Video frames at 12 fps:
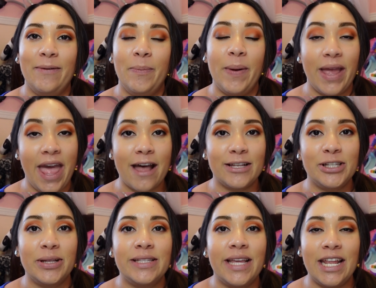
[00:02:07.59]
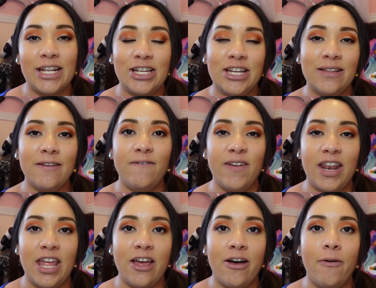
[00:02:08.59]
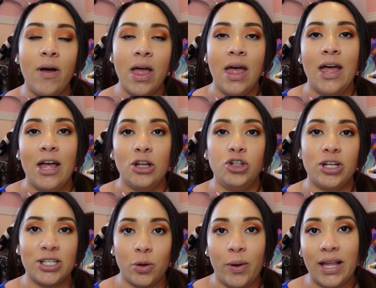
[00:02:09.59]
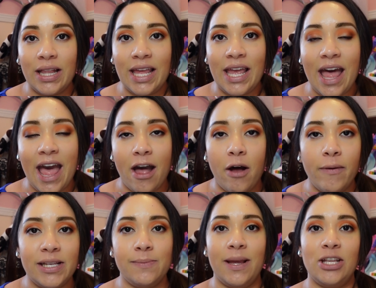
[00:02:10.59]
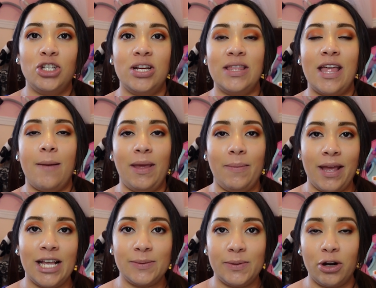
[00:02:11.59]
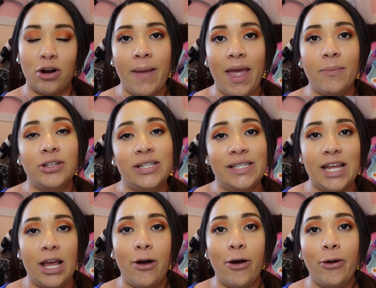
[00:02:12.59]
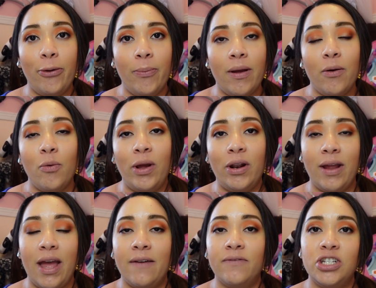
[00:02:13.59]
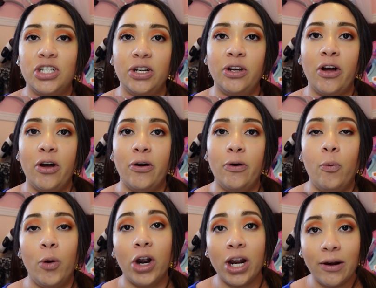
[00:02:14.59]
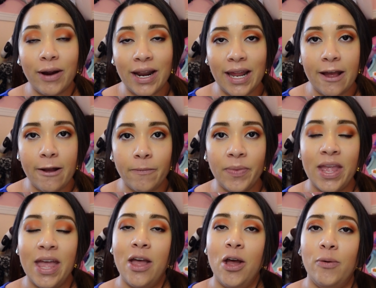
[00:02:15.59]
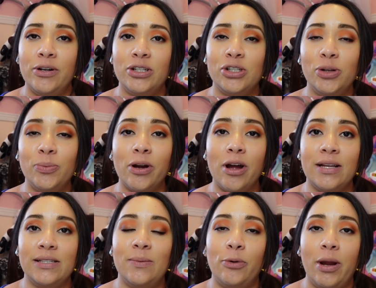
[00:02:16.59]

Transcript: But yeah, so let's get into the video. Just quickly, I always mention that me and my husband are able to stay home. We don't have to go work right now, which is super awesome.